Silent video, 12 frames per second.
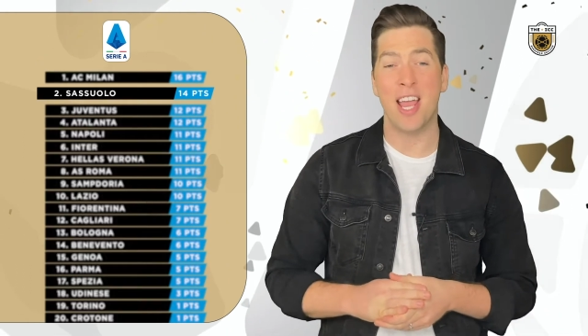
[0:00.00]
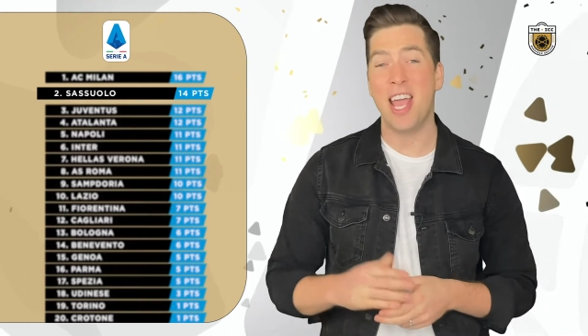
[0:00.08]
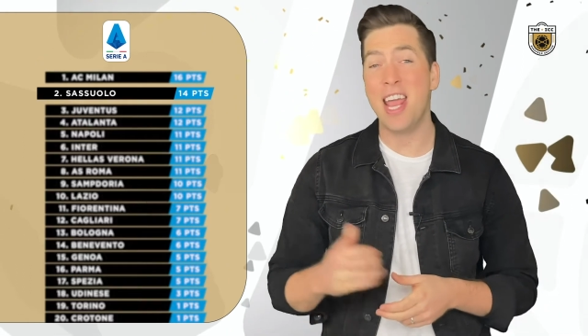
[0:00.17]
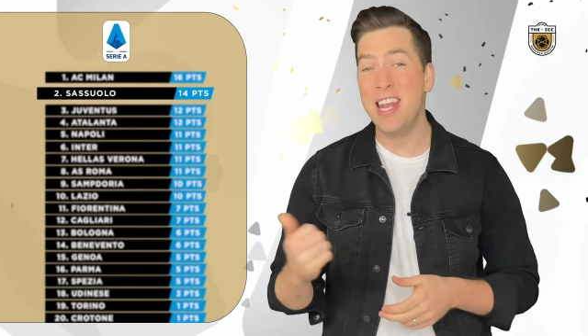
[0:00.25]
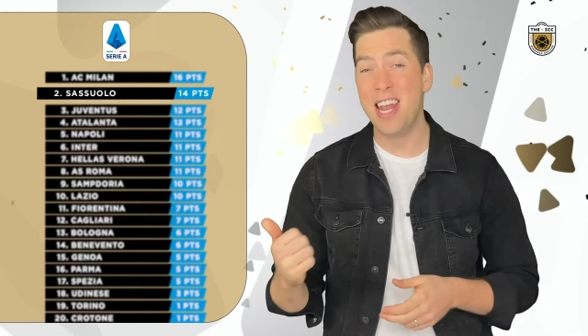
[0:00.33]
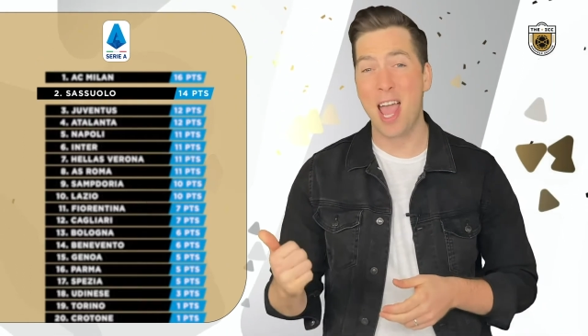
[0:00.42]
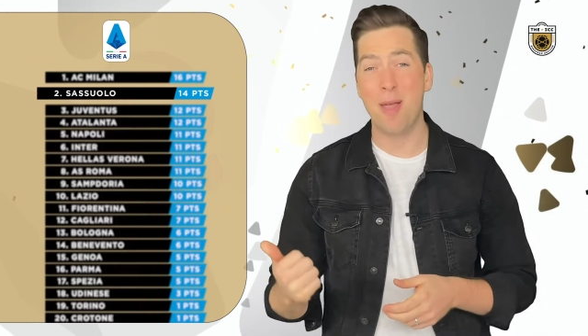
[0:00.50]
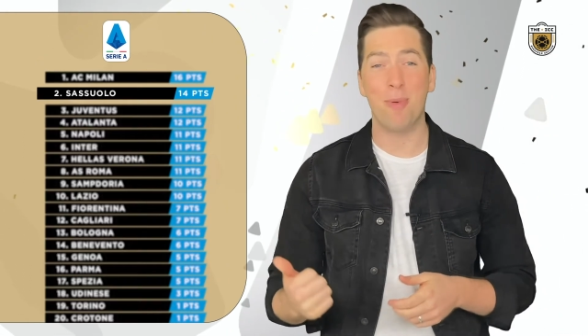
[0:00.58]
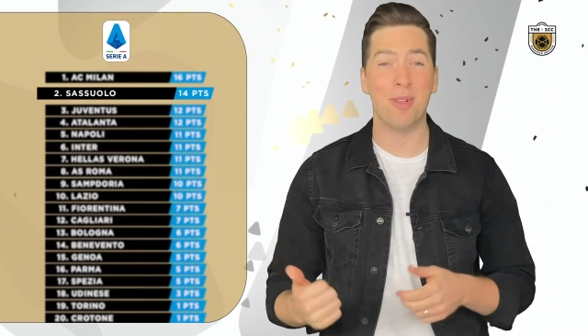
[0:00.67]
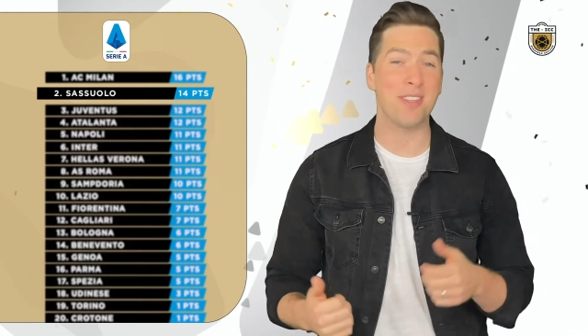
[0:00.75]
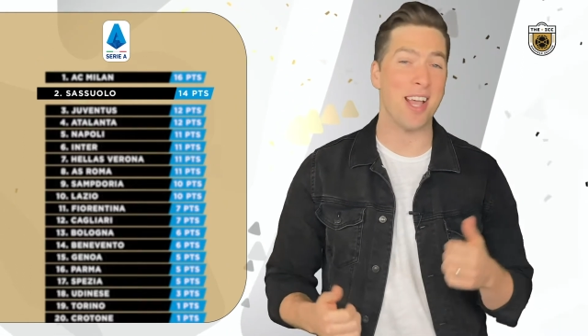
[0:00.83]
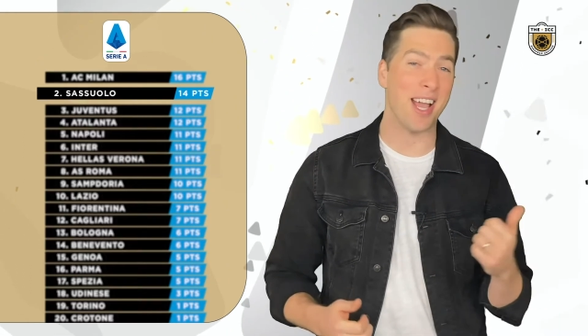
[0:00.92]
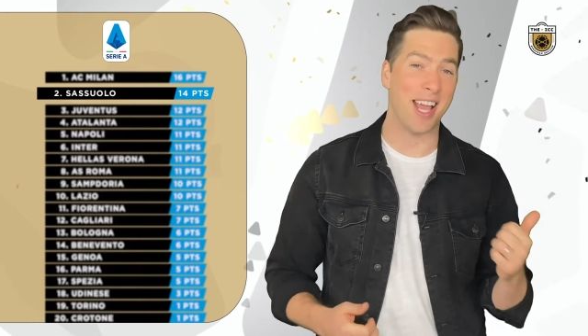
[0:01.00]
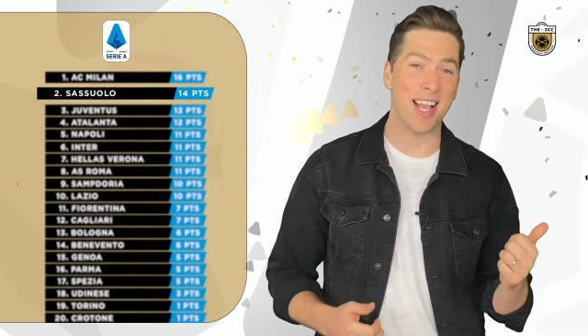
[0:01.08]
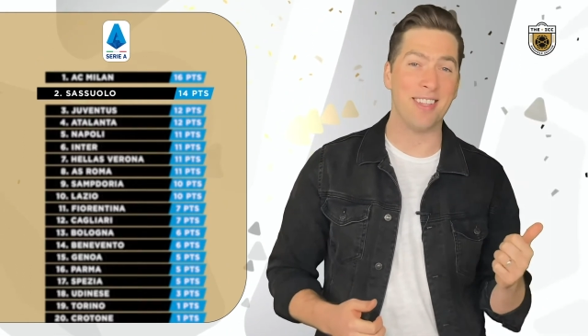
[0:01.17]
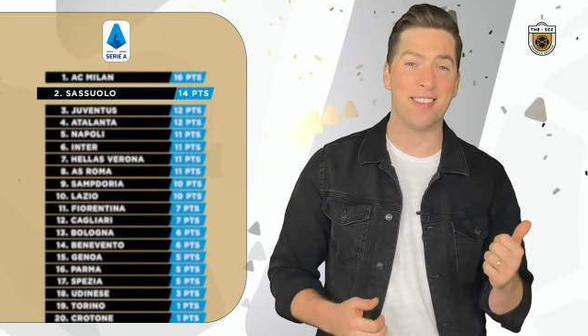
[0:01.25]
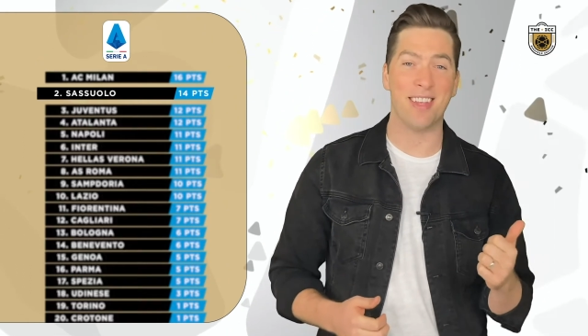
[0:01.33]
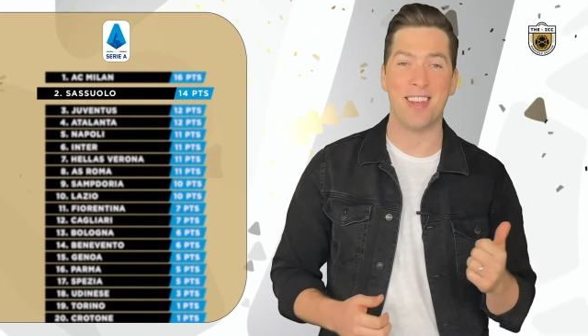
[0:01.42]
in Naples
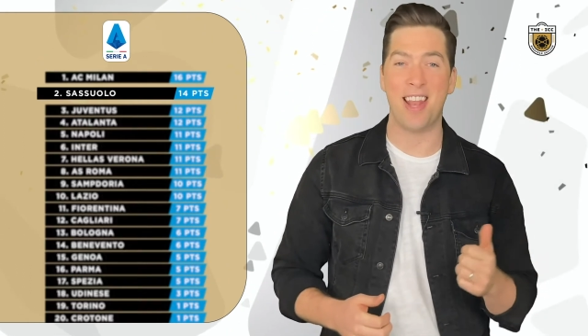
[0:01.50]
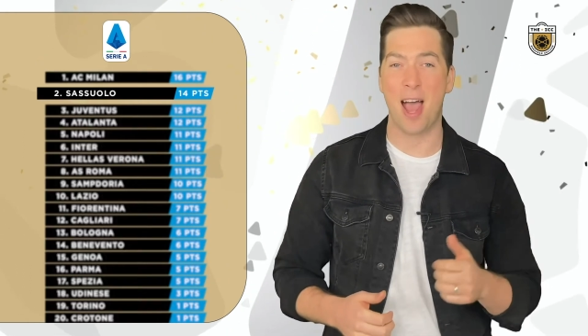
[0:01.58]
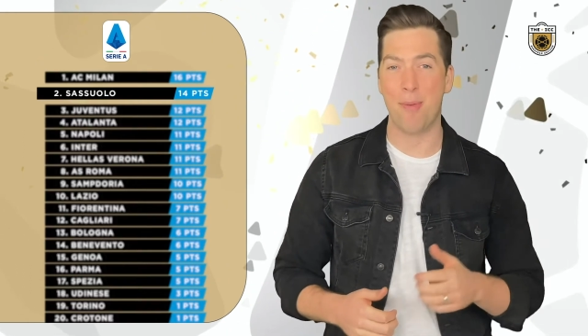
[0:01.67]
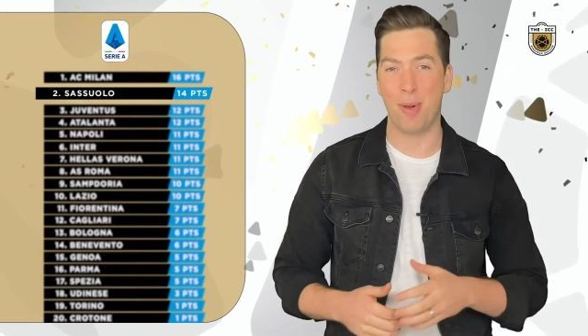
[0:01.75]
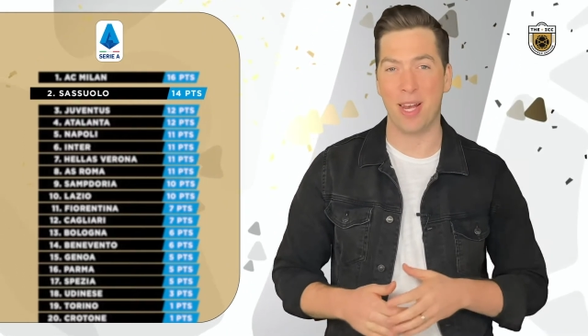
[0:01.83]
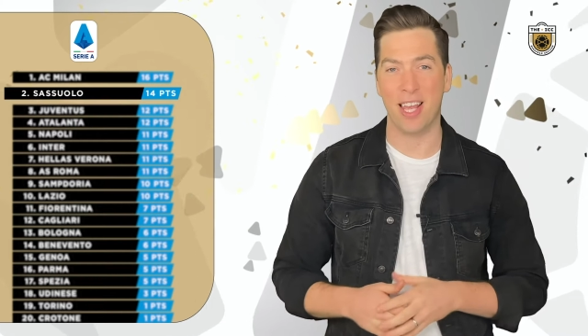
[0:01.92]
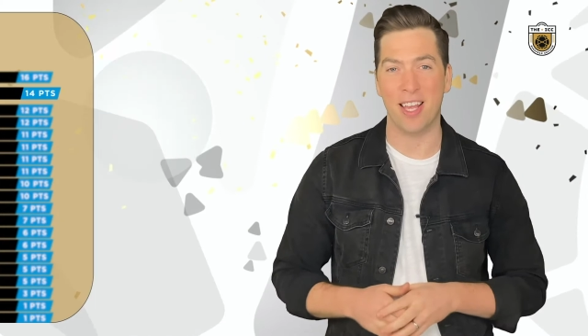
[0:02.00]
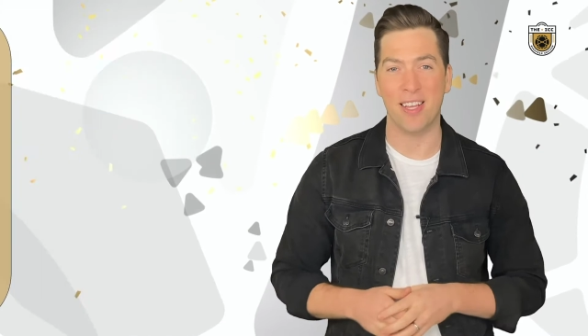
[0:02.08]
against Napoli.